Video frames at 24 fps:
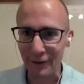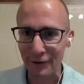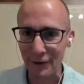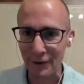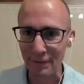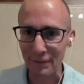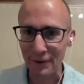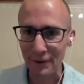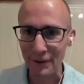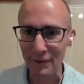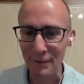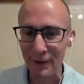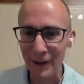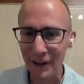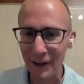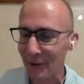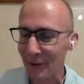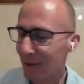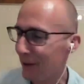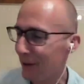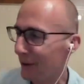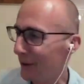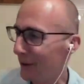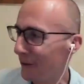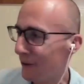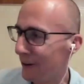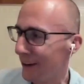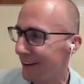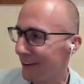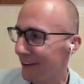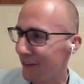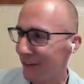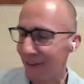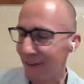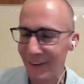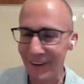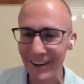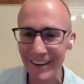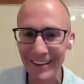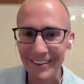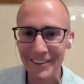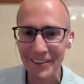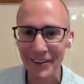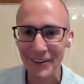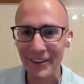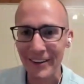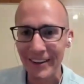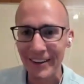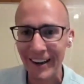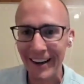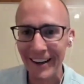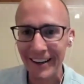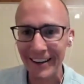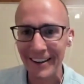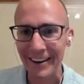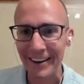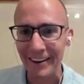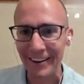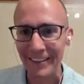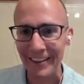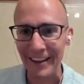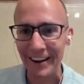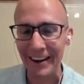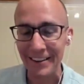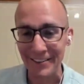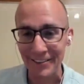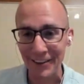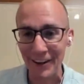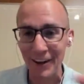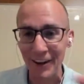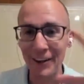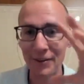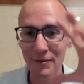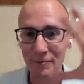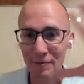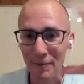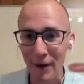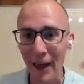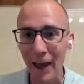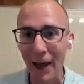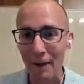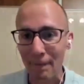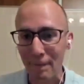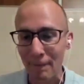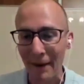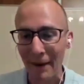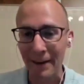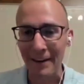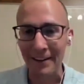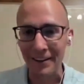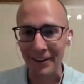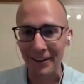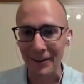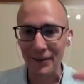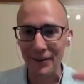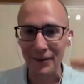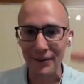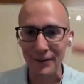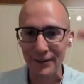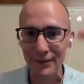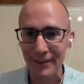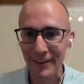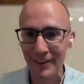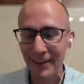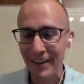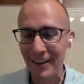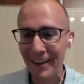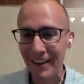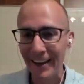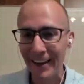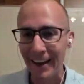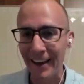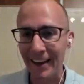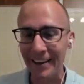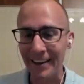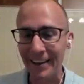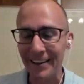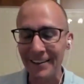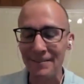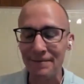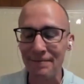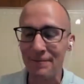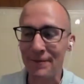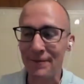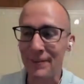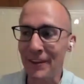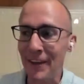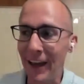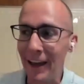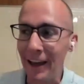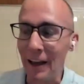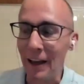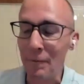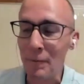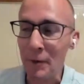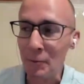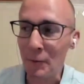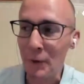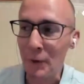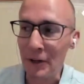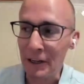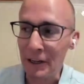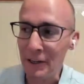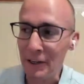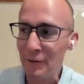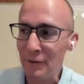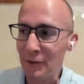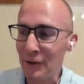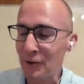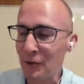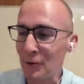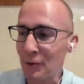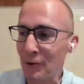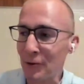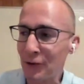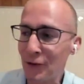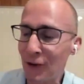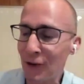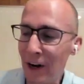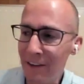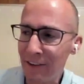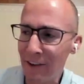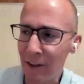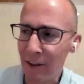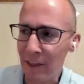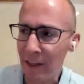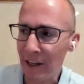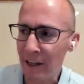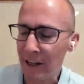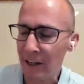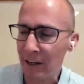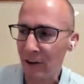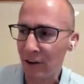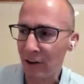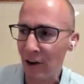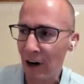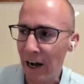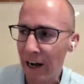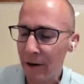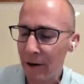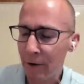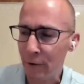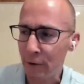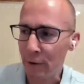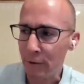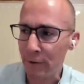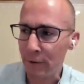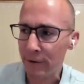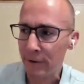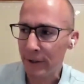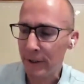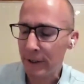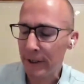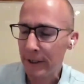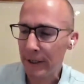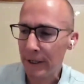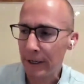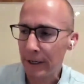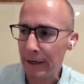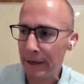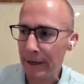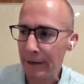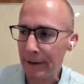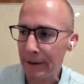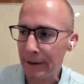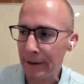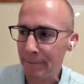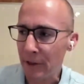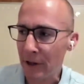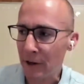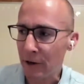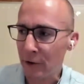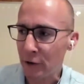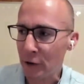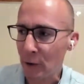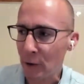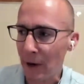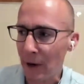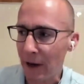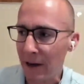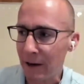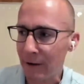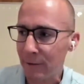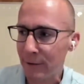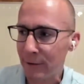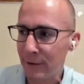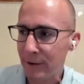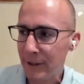from Camino. I'm like, what is going on here? And then I saw the map, and it goes, and I mean, but individual shrines. I think in Kraków, there you have,